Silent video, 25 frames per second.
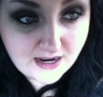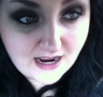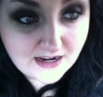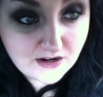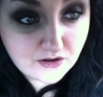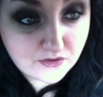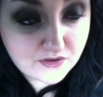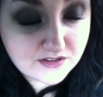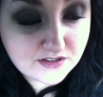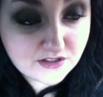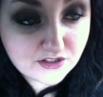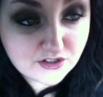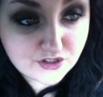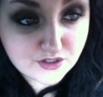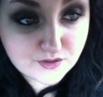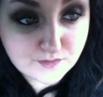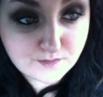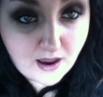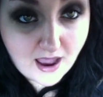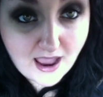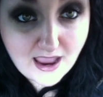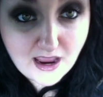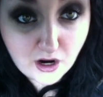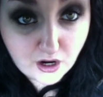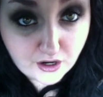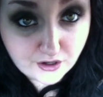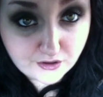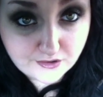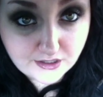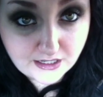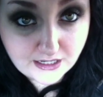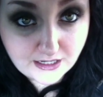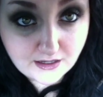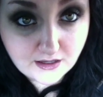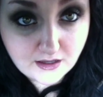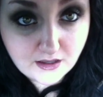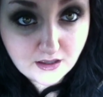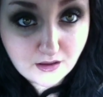I know this is just my
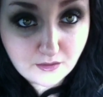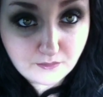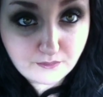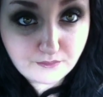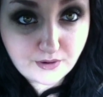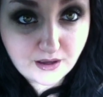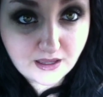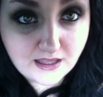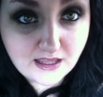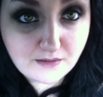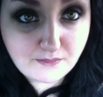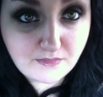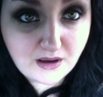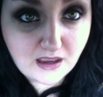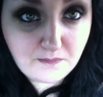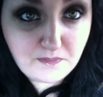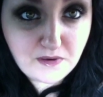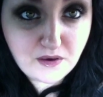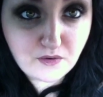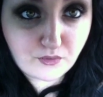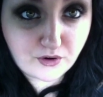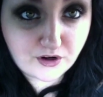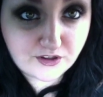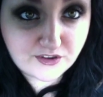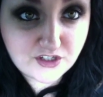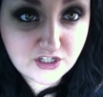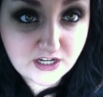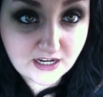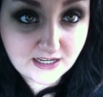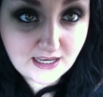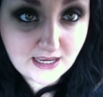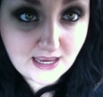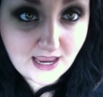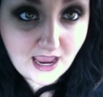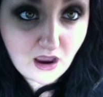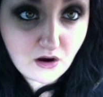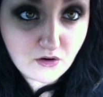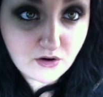RE, but it might be worth
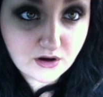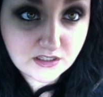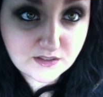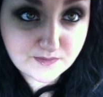checking out,